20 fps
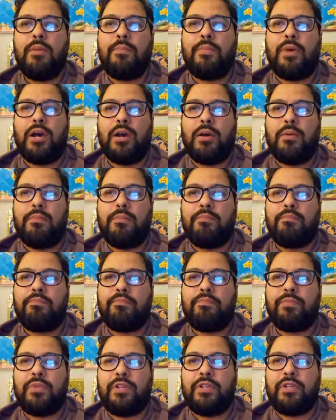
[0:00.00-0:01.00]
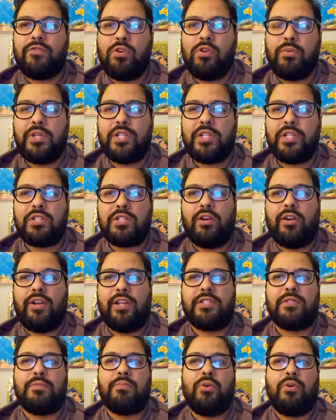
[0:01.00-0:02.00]
But before we start,
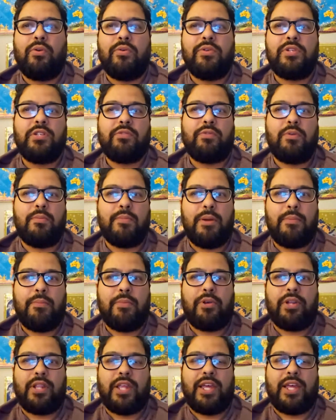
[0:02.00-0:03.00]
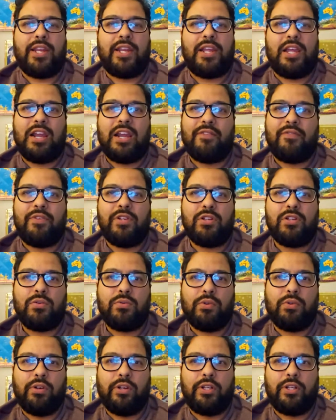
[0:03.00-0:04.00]
it's important to remember that every
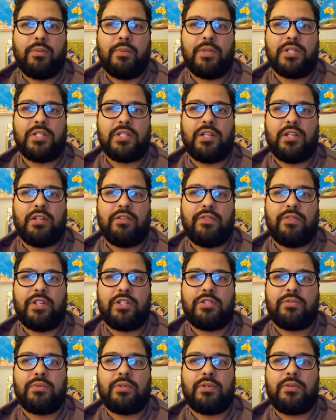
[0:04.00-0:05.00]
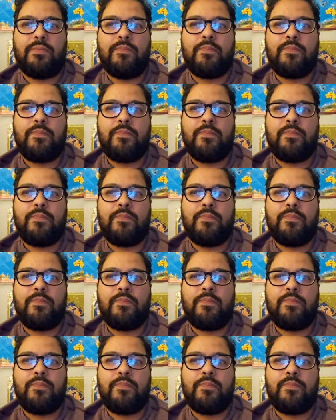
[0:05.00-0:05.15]
aquarium is an individual.